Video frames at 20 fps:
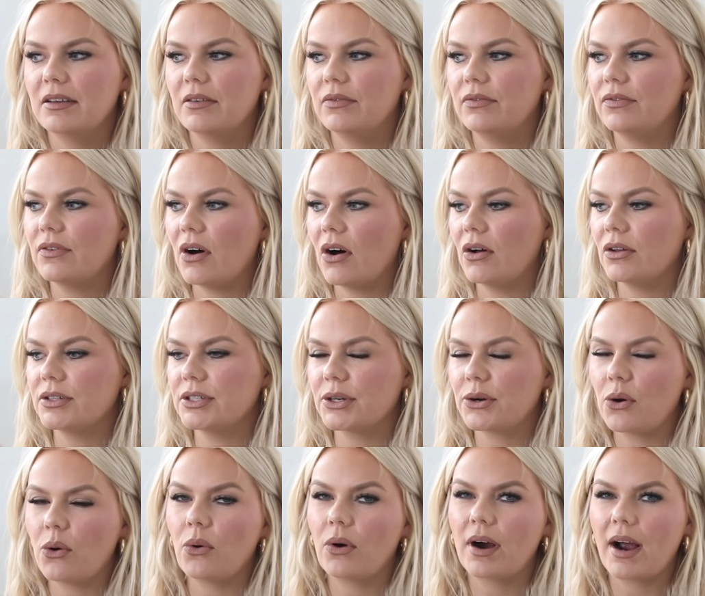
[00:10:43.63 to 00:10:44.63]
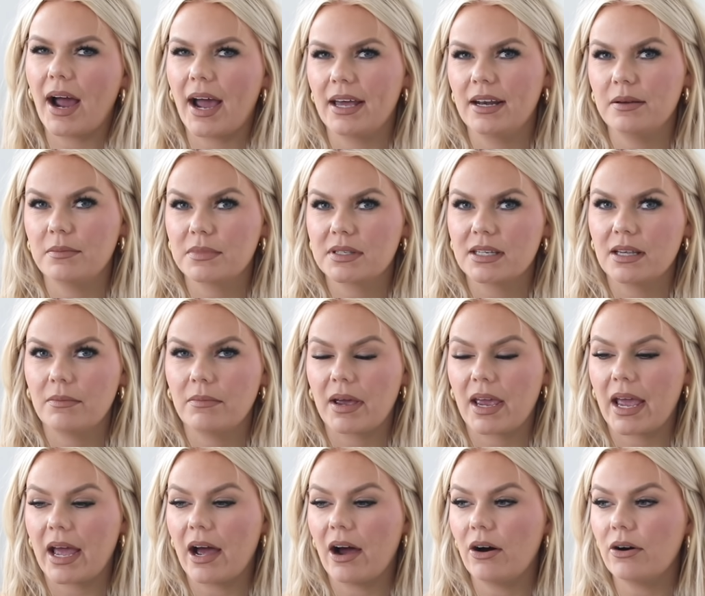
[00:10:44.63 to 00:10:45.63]
fall decor items in
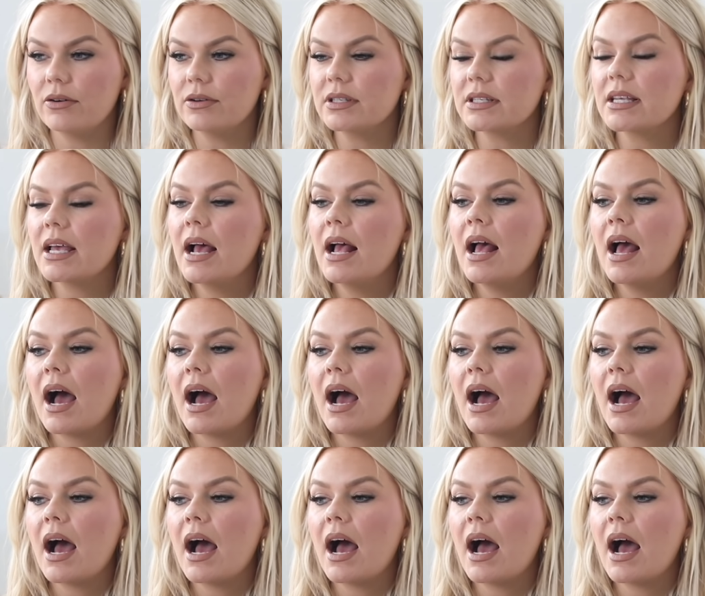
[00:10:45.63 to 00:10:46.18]
my house.